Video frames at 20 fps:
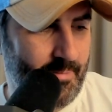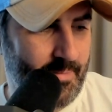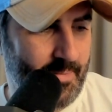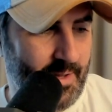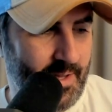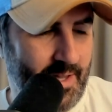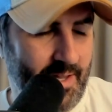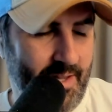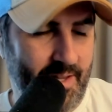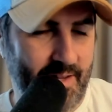
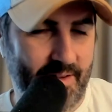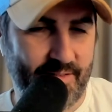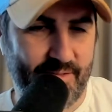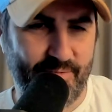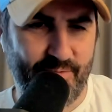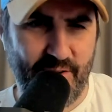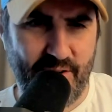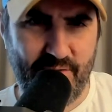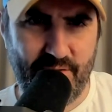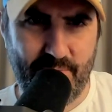he's
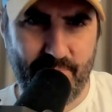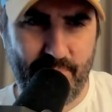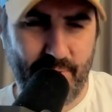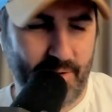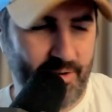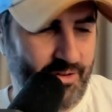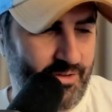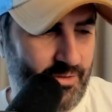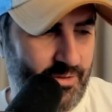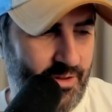very
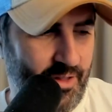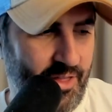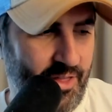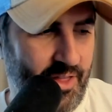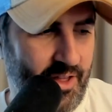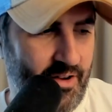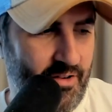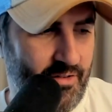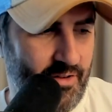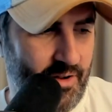bullish on
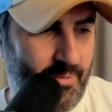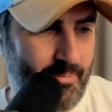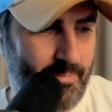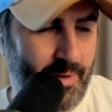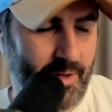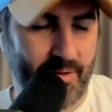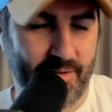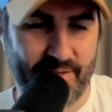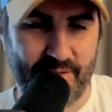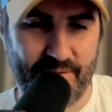Ethereum
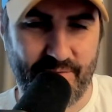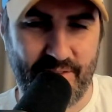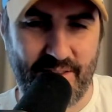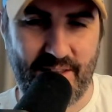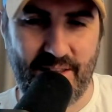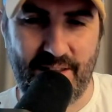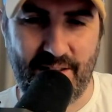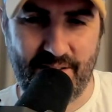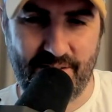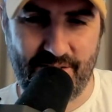because of
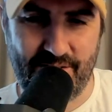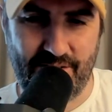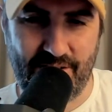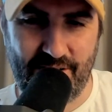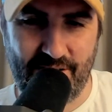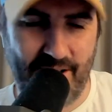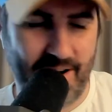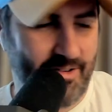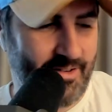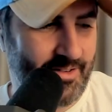the
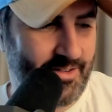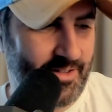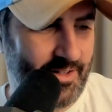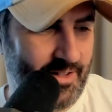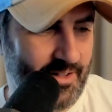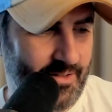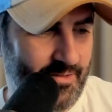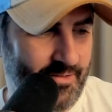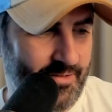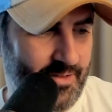ESG
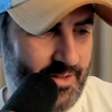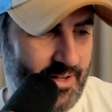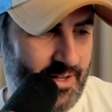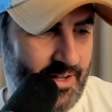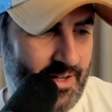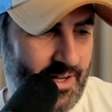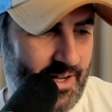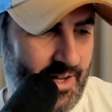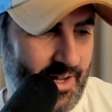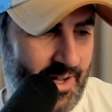narrative
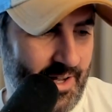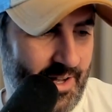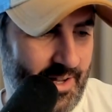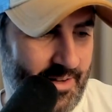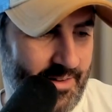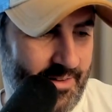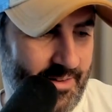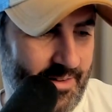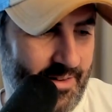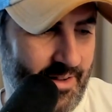
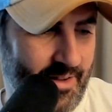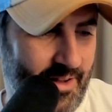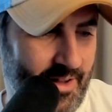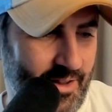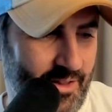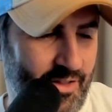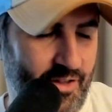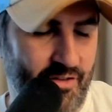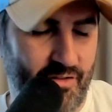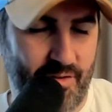and
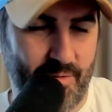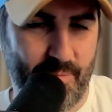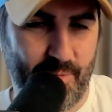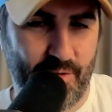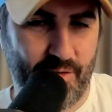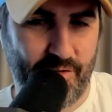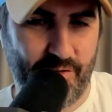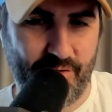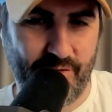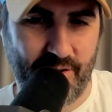Ethereum
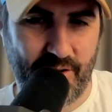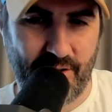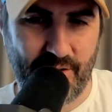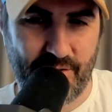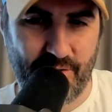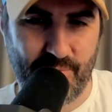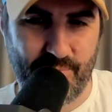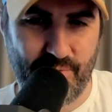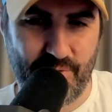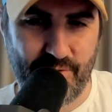moving
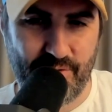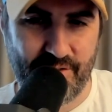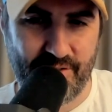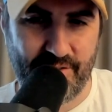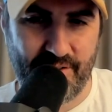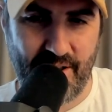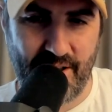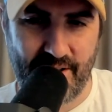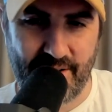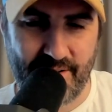to proof of
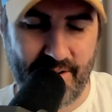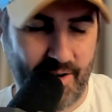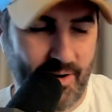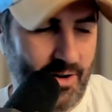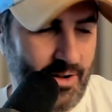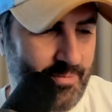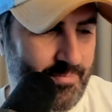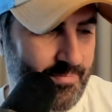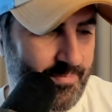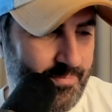stake.
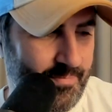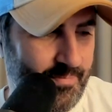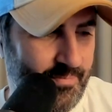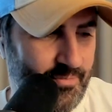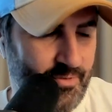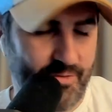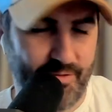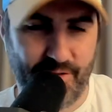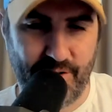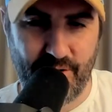Now, I
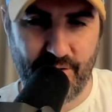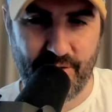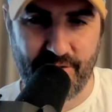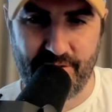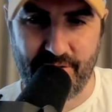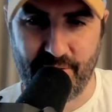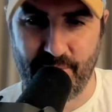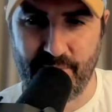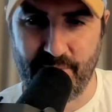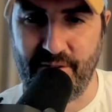
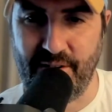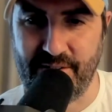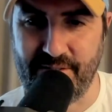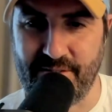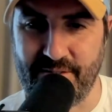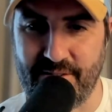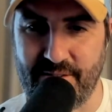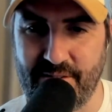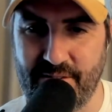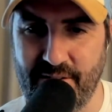refuse to
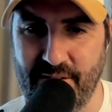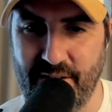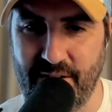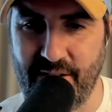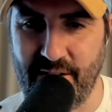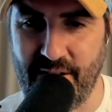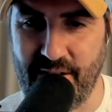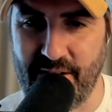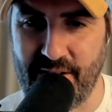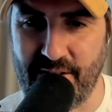invest
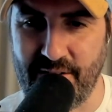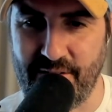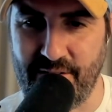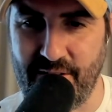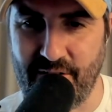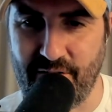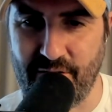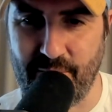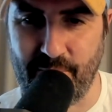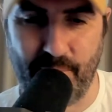in
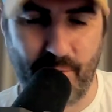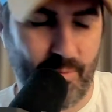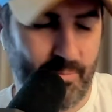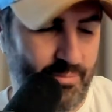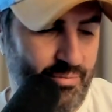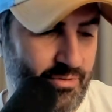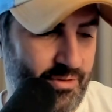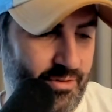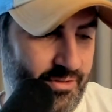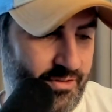Ethereum
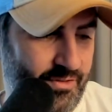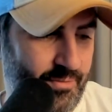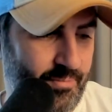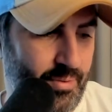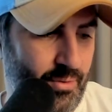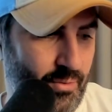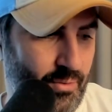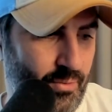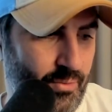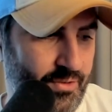on
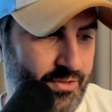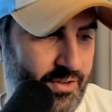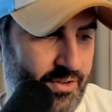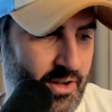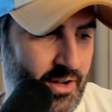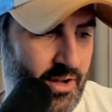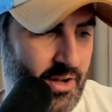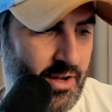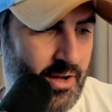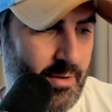principles,
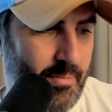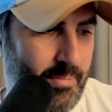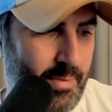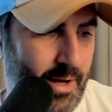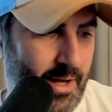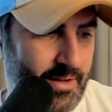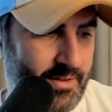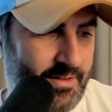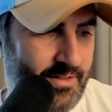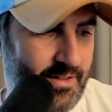
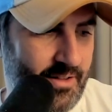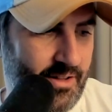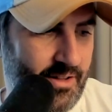but